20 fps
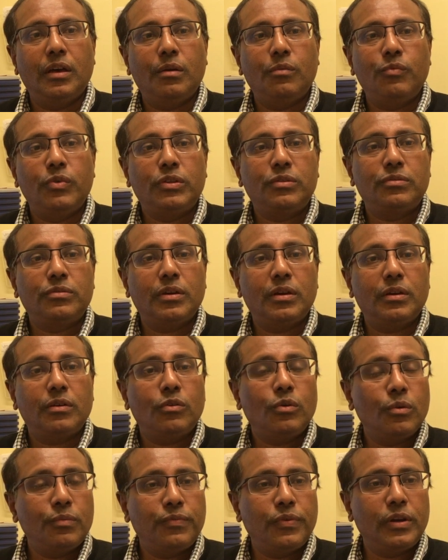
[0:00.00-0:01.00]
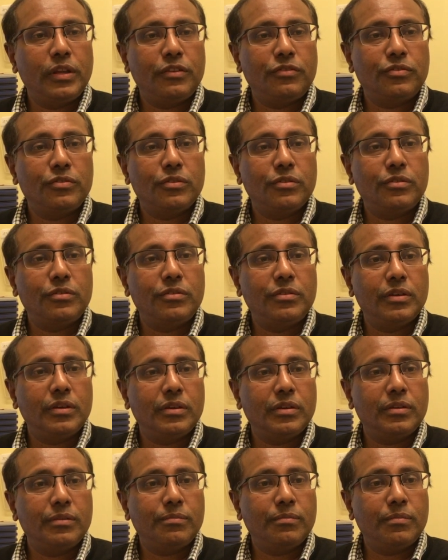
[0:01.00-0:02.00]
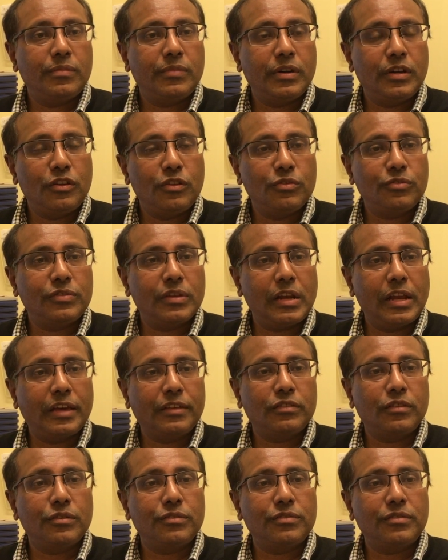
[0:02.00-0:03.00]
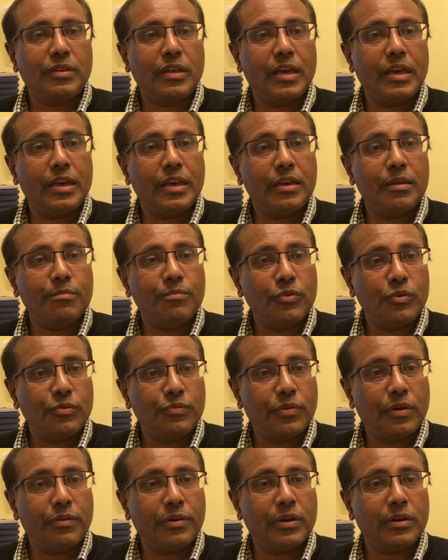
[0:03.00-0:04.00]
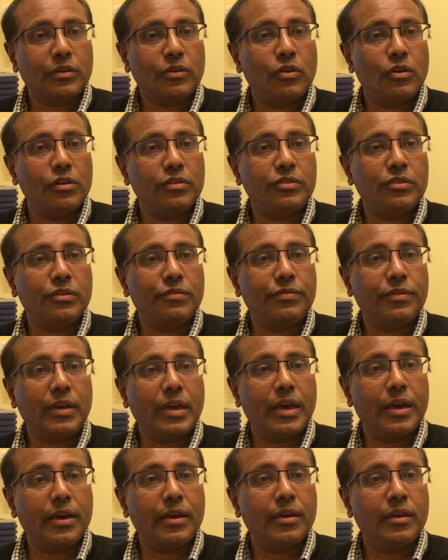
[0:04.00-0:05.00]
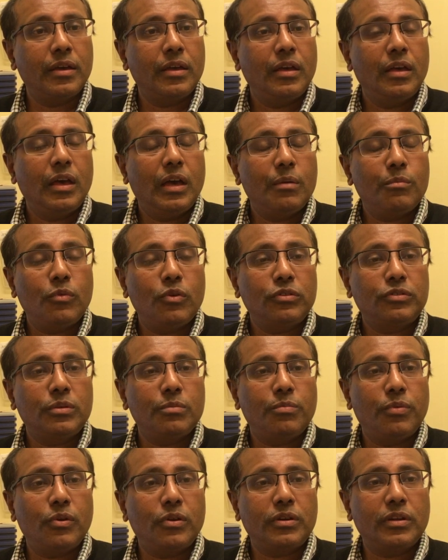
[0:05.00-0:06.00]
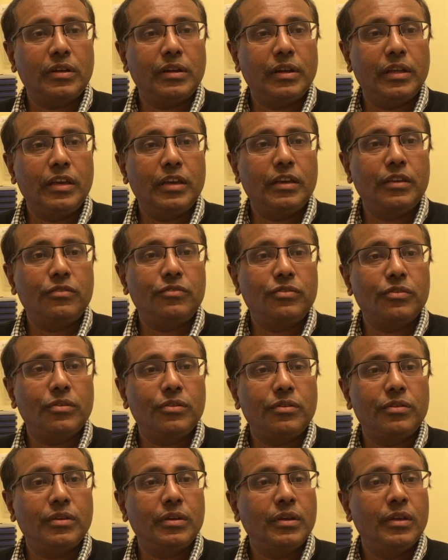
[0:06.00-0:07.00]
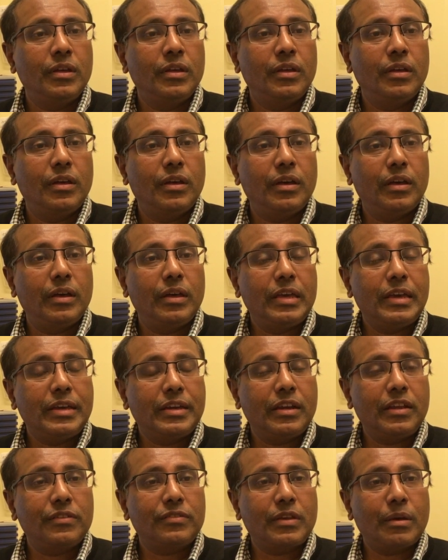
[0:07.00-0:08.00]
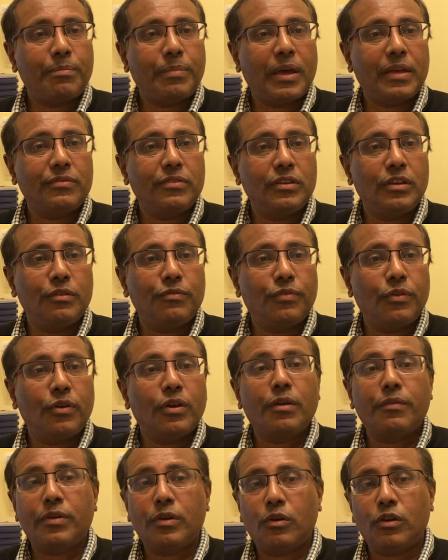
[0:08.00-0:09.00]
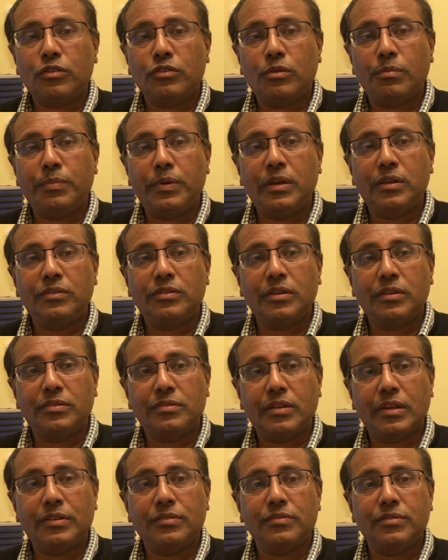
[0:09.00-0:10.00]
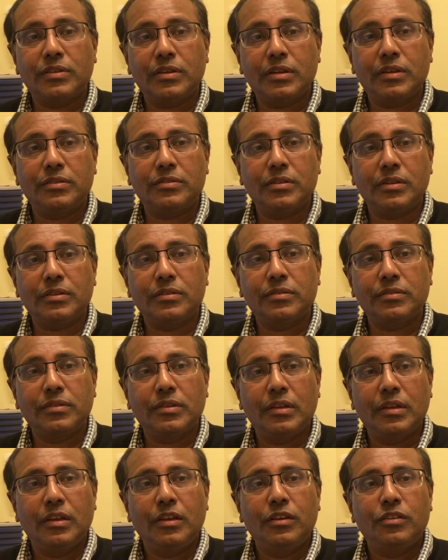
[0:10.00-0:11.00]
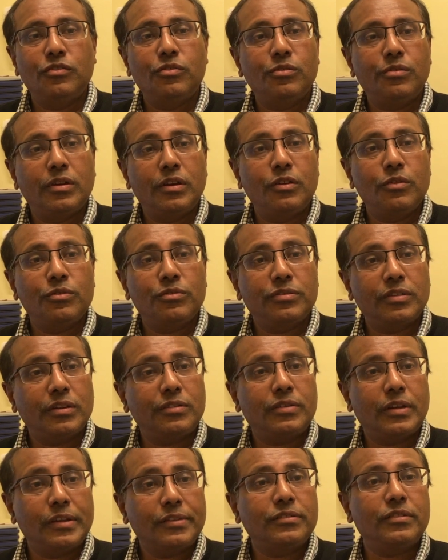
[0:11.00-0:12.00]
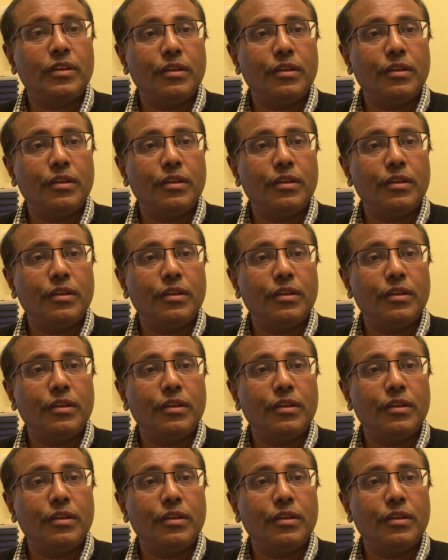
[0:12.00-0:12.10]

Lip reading: Which hopefully should reduce the length of stay, improve our quality of care. Most importantly, it should increase capacity for our orthopedicians and surgeons to reduce the trust